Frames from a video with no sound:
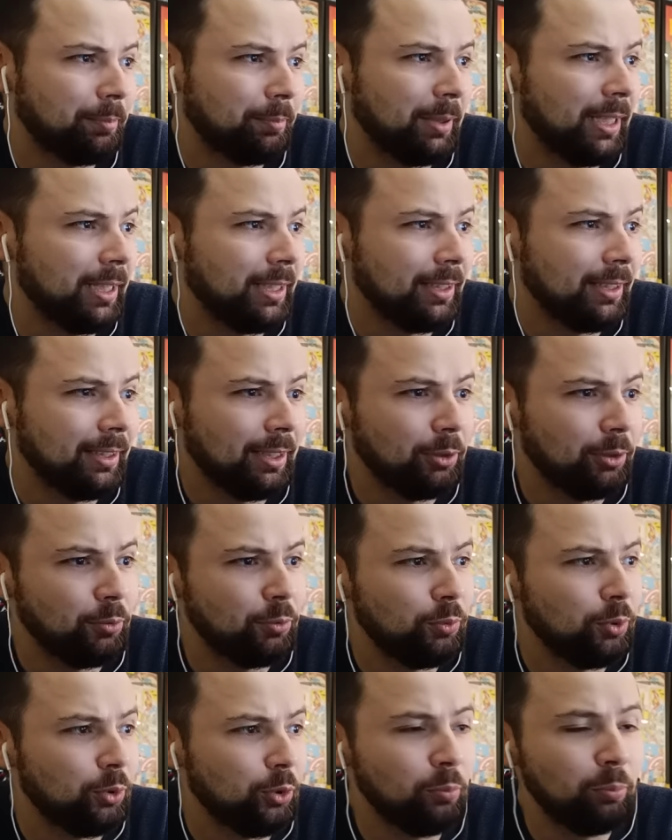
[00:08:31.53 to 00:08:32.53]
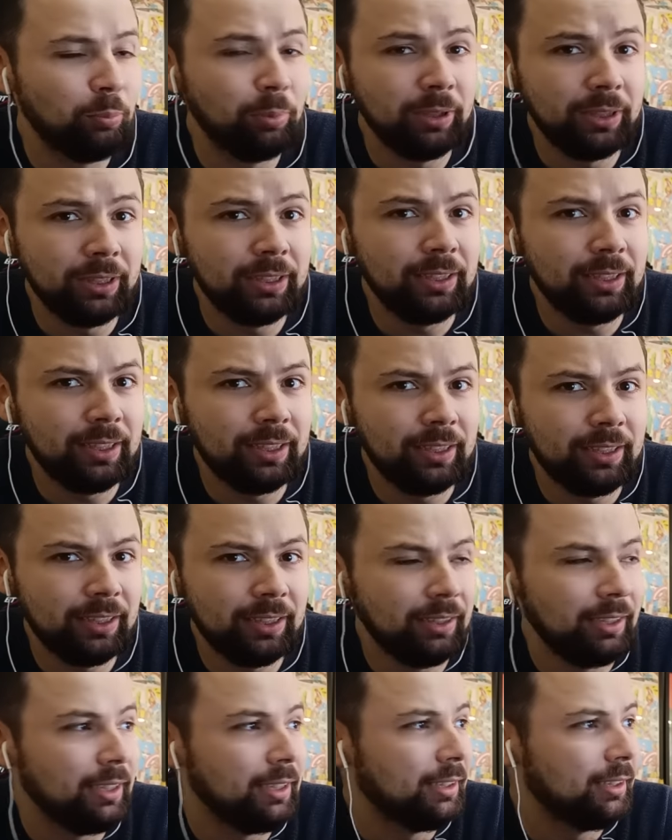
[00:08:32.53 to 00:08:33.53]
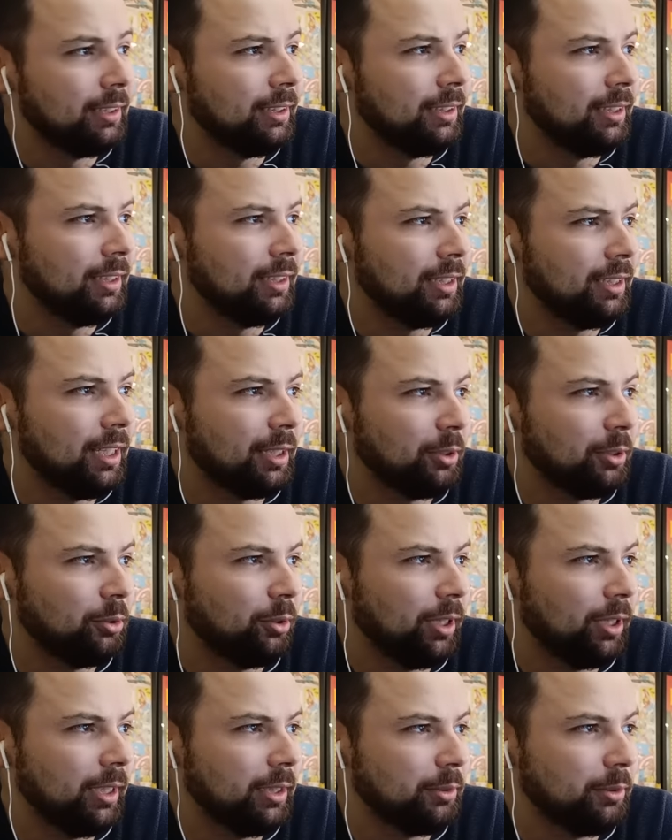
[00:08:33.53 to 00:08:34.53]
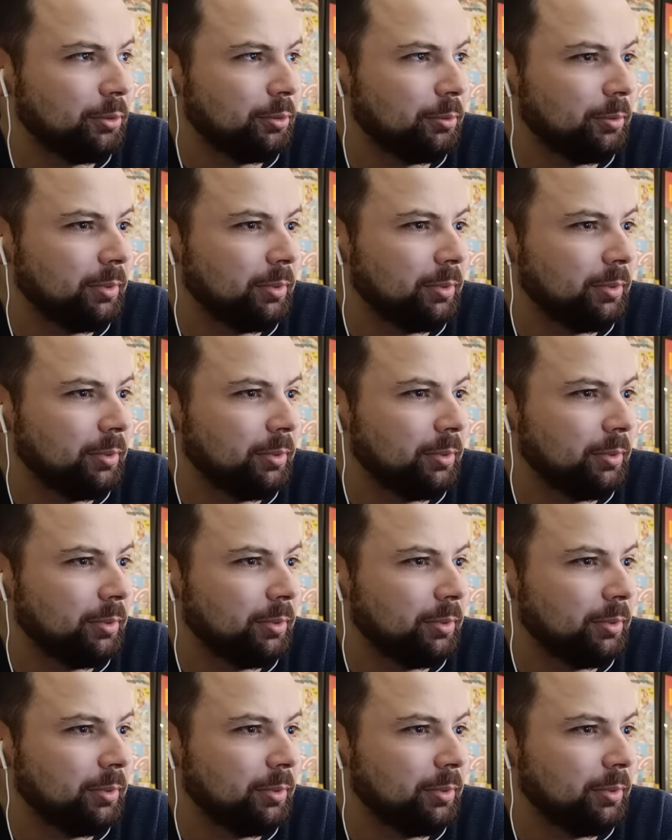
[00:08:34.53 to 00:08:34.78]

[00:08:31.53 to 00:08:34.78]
plane that would completely annihilate the Warthog, I assume.